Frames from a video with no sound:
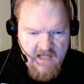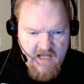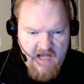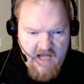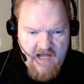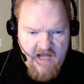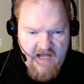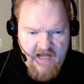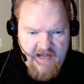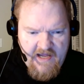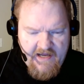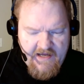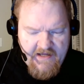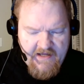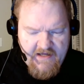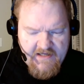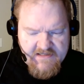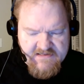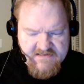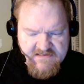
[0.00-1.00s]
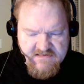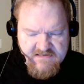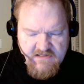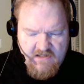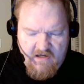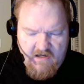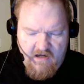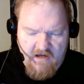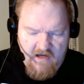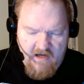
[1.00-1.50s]
I uh,
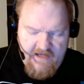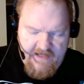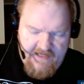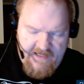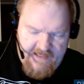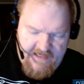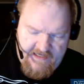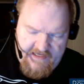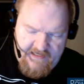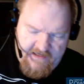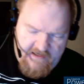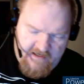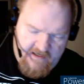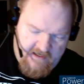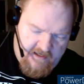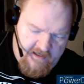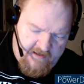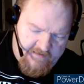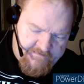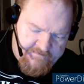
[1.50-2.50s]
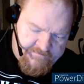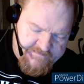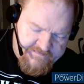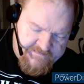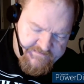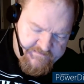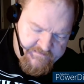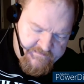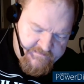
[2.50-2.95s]
saw a um,